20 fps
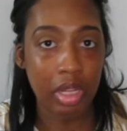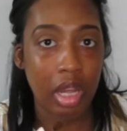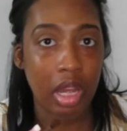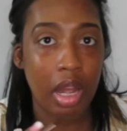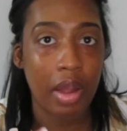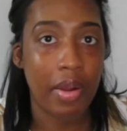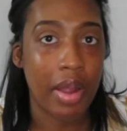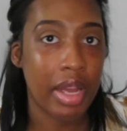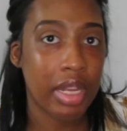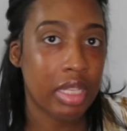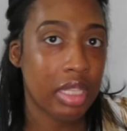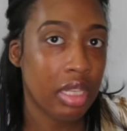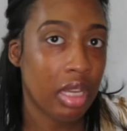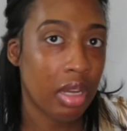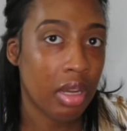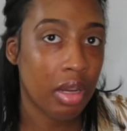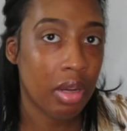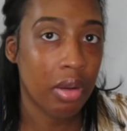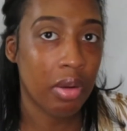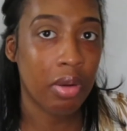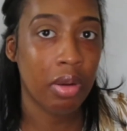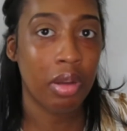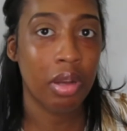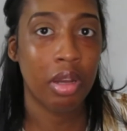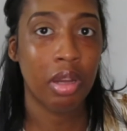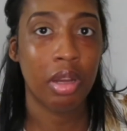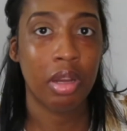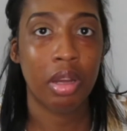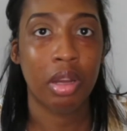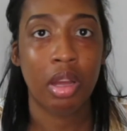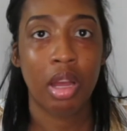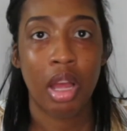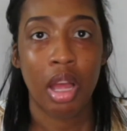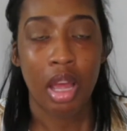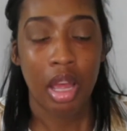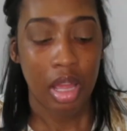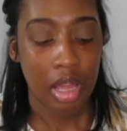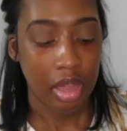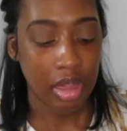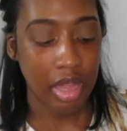Alright, so
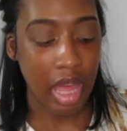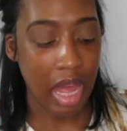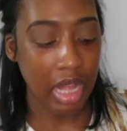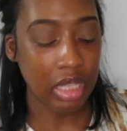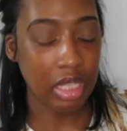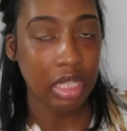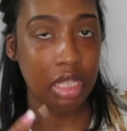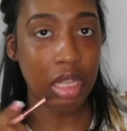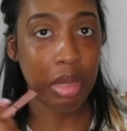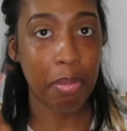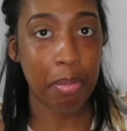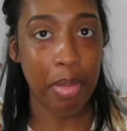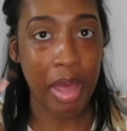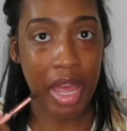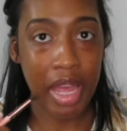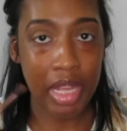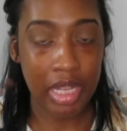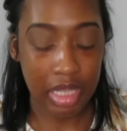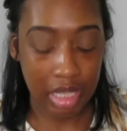that's the base